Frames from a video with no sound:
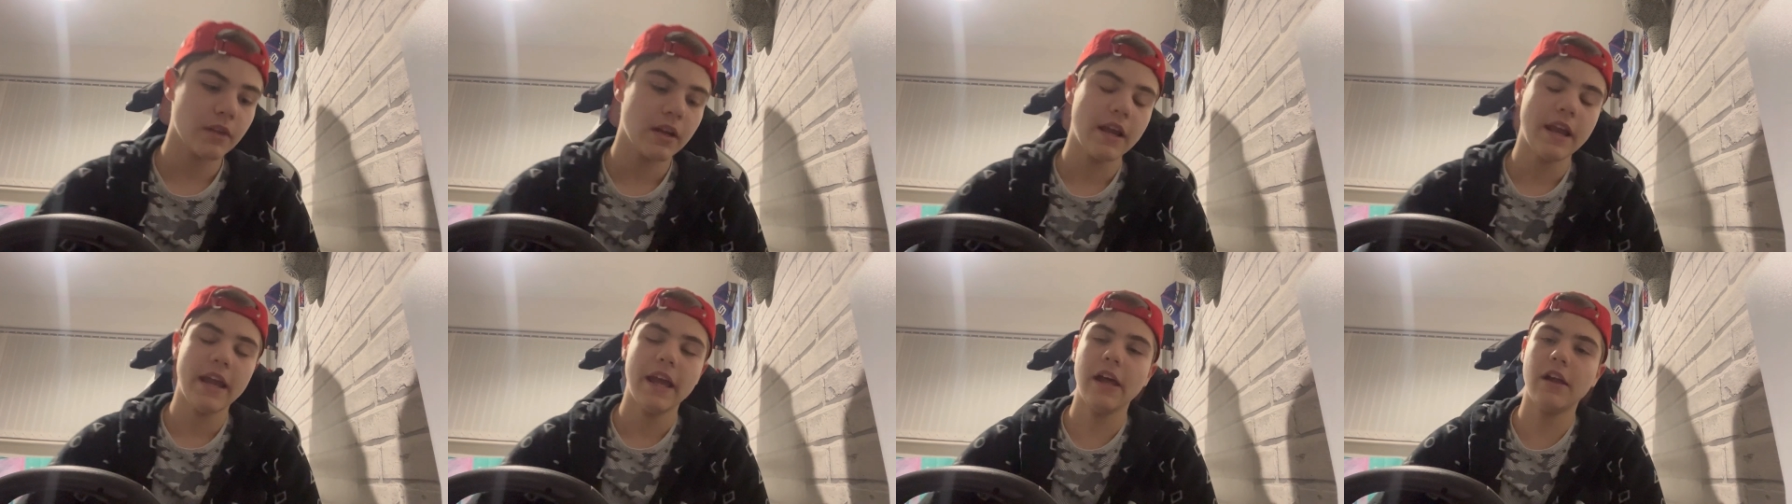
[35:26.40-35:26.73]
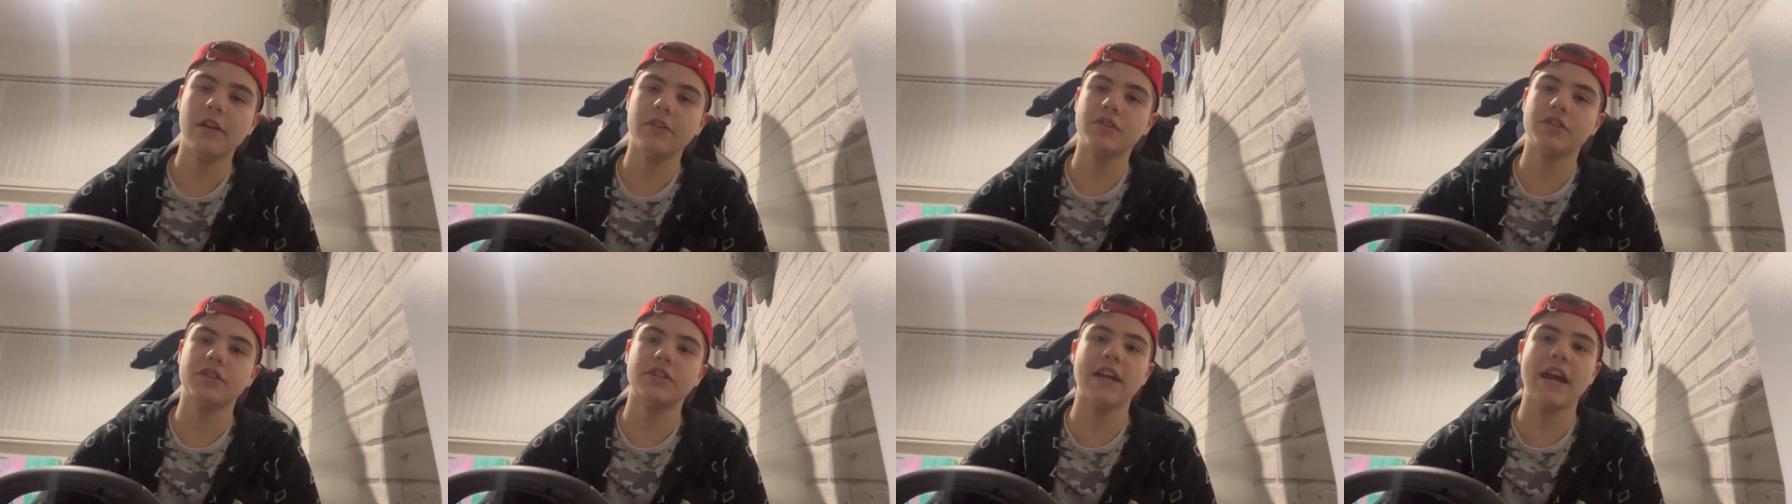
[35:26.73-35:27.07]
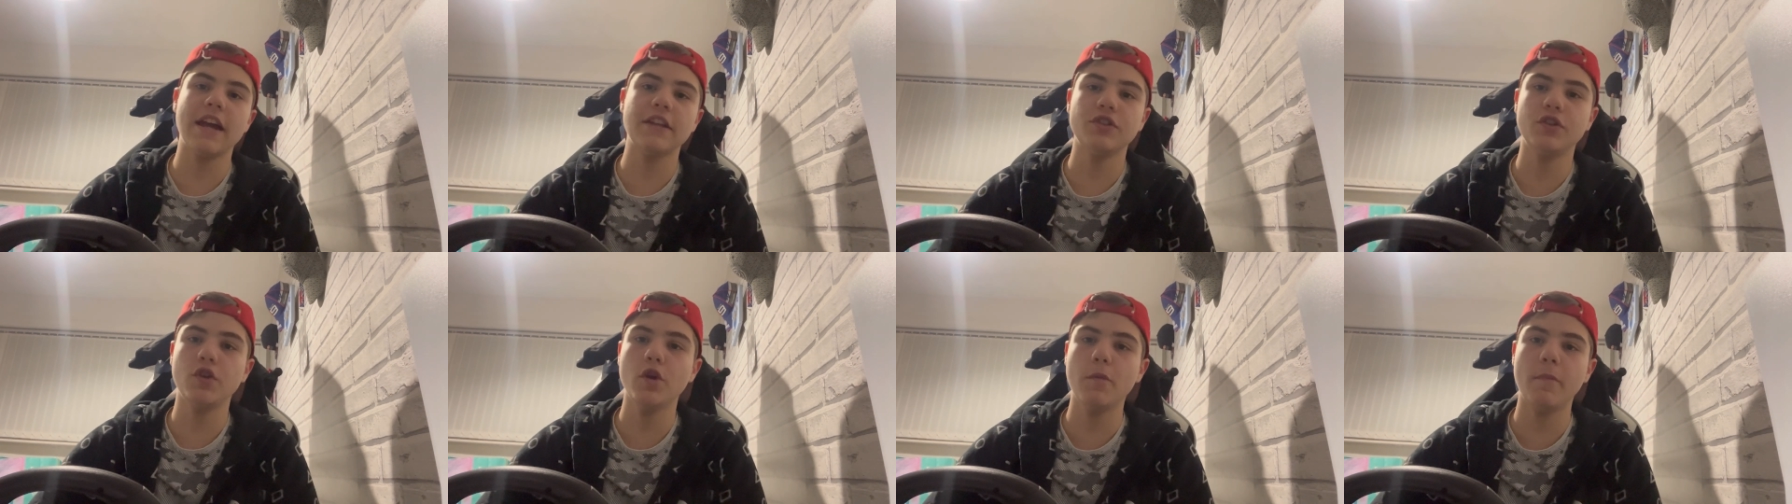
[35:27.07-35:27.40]
He'll just
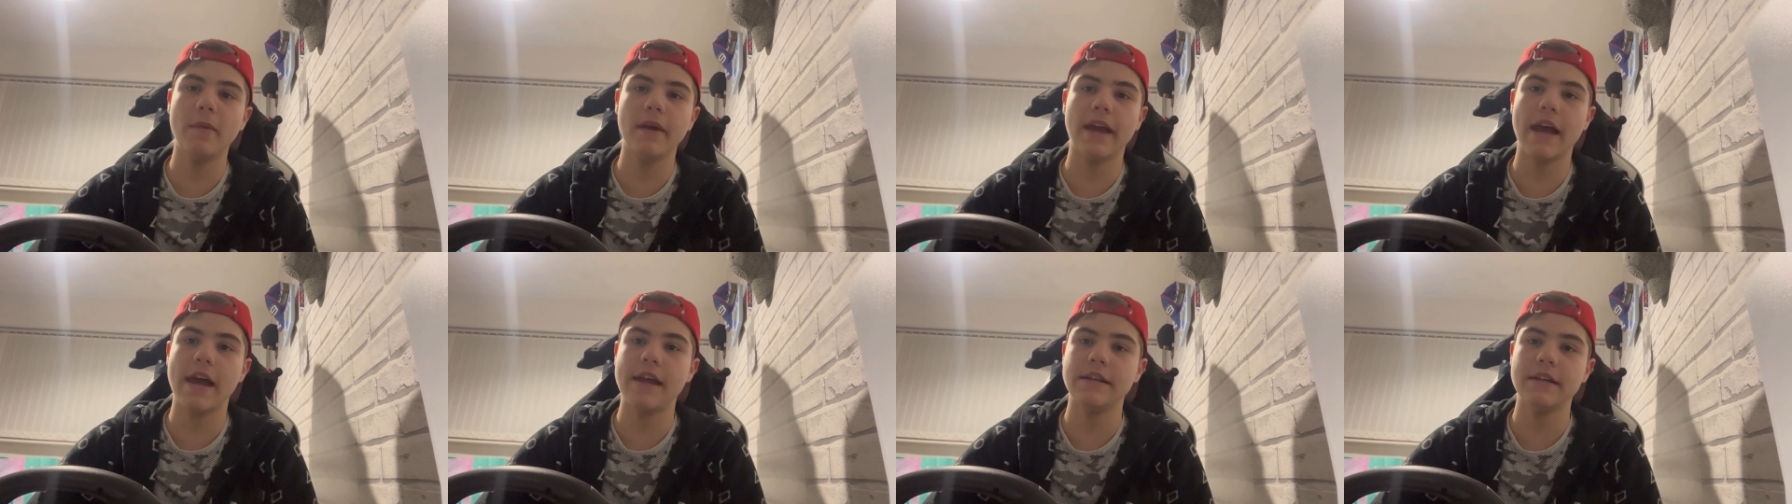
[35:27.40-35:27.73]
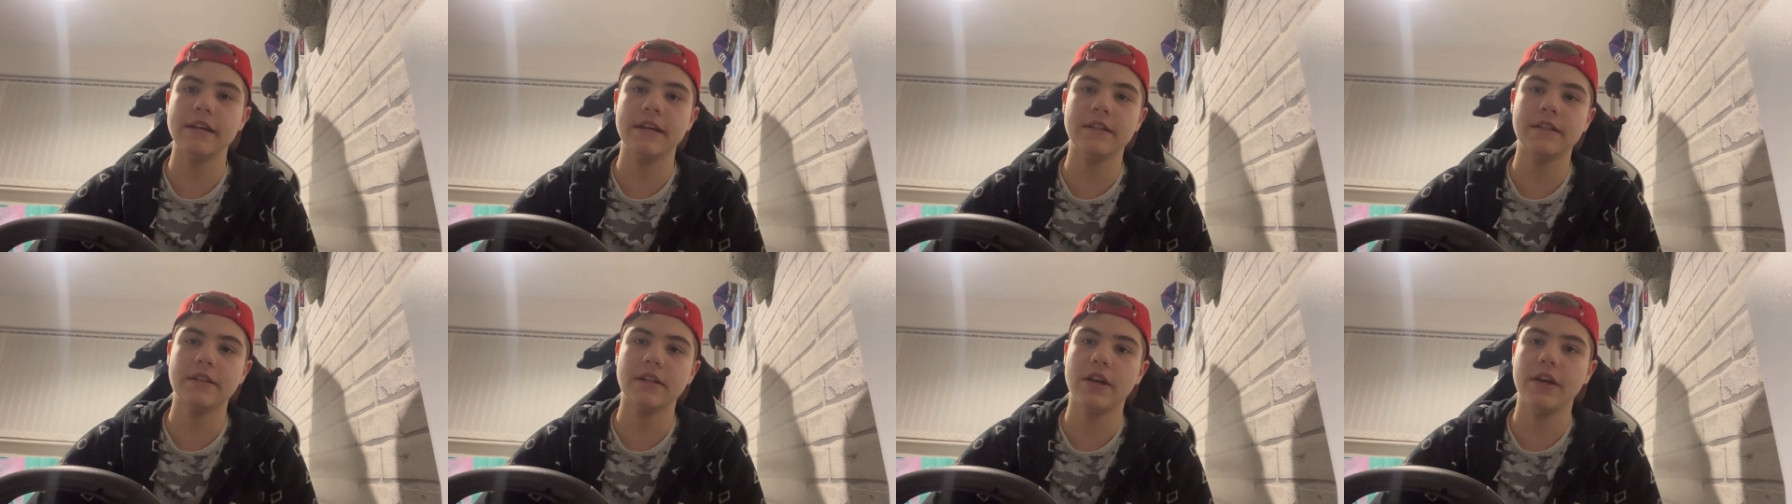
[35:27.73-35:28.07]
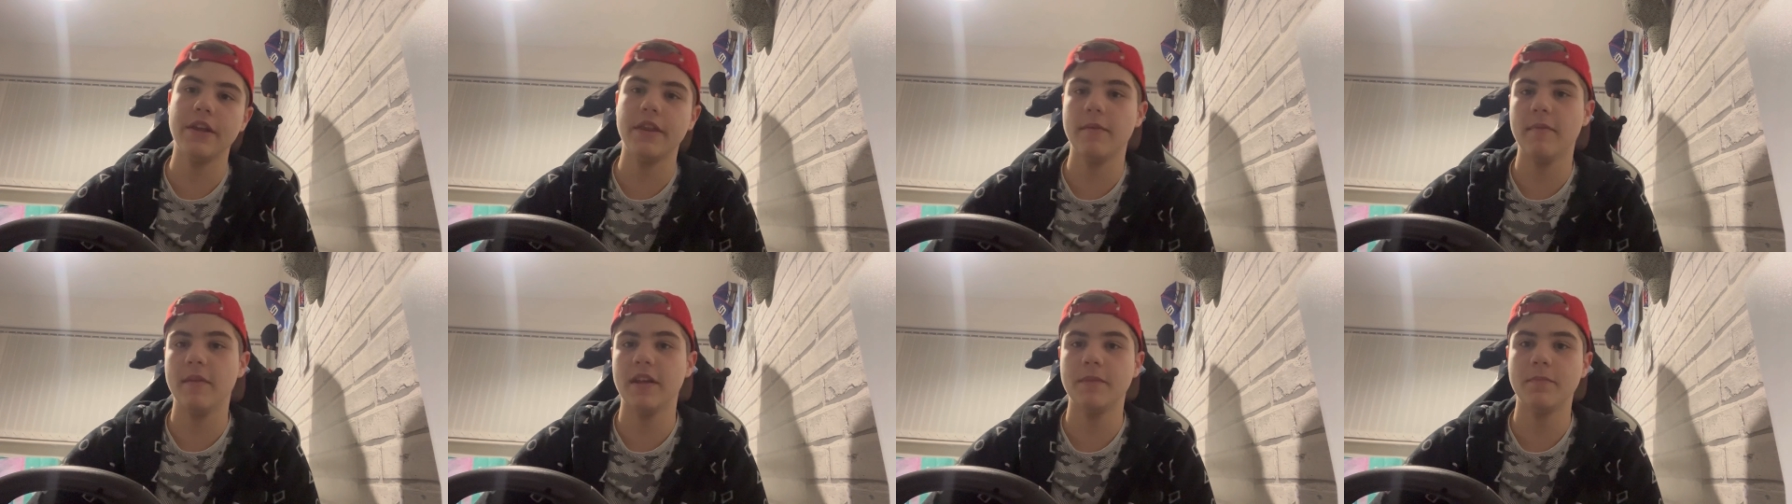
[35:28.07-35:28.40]
get too big-headed at
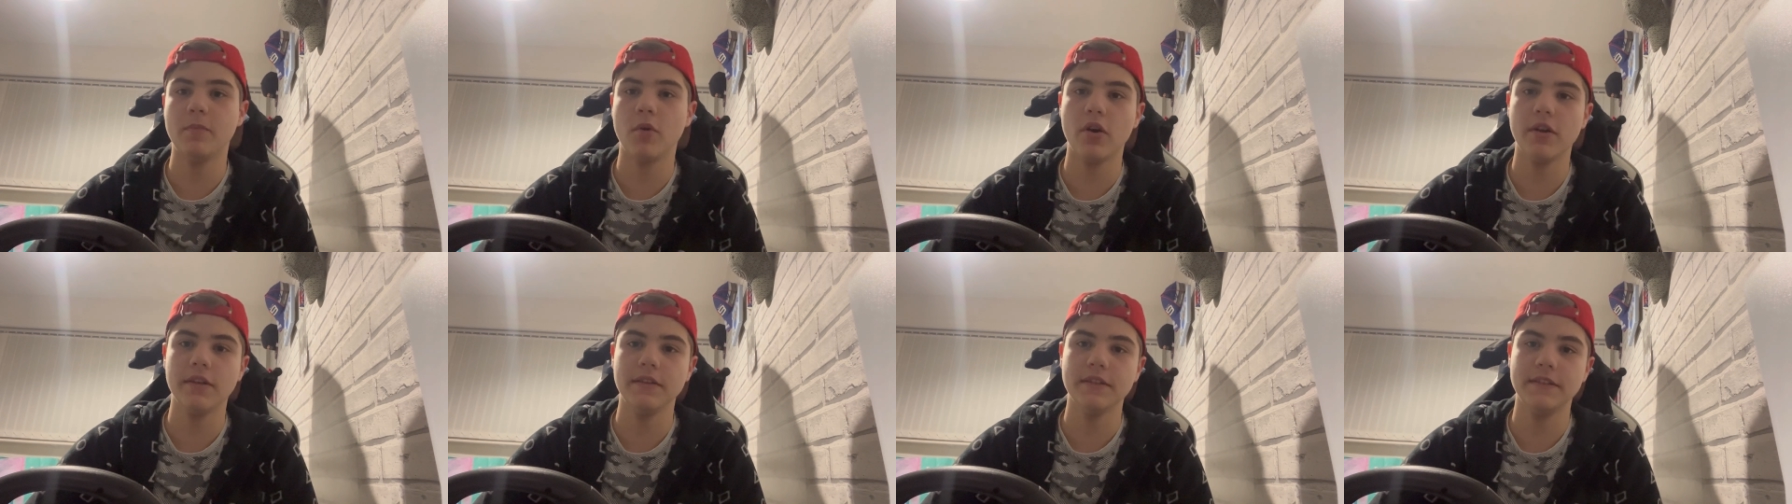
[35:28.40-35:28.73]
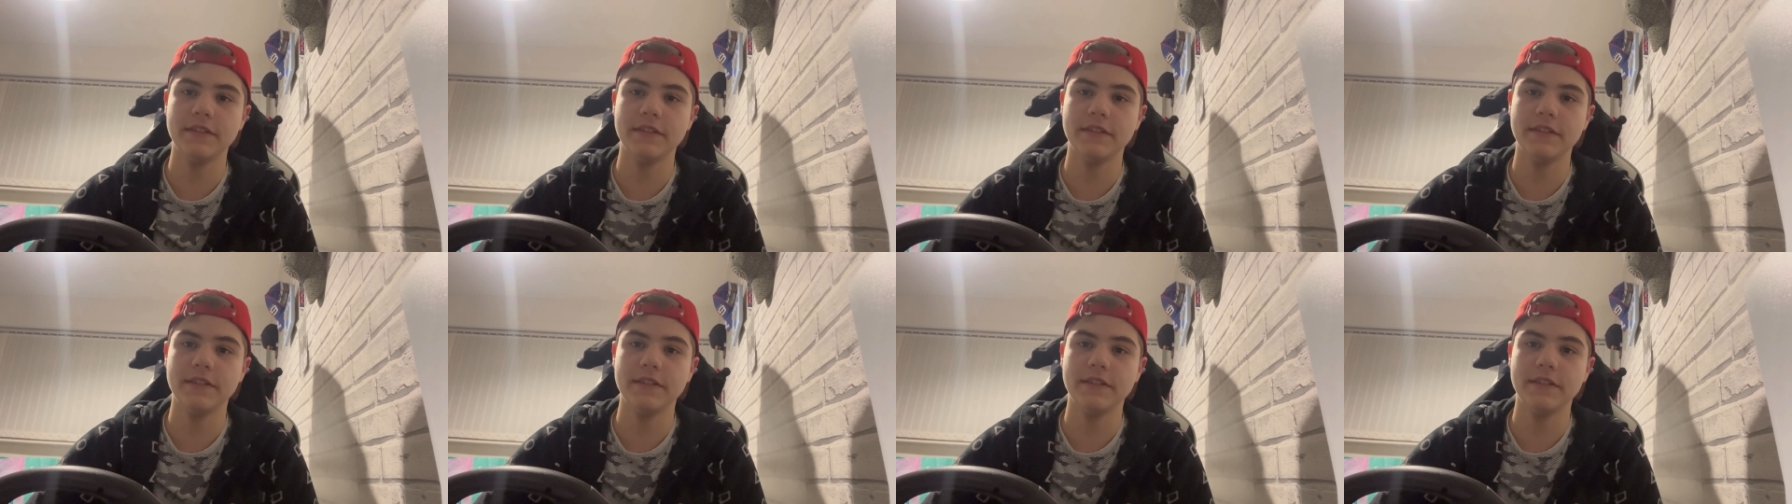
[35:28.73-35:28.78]
the midpoint of